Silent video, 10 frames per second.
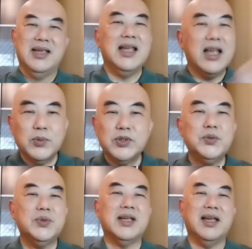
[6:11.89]
It helps
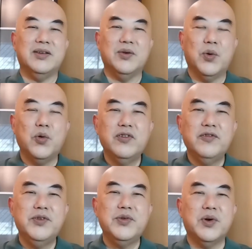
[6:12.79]
you to get an
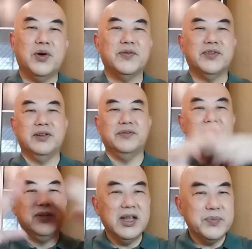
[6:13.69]
overview of the
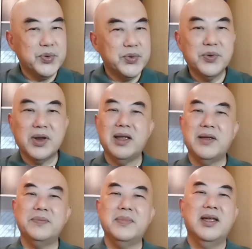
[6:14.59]
affiliate
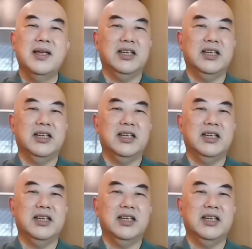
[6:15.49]
program.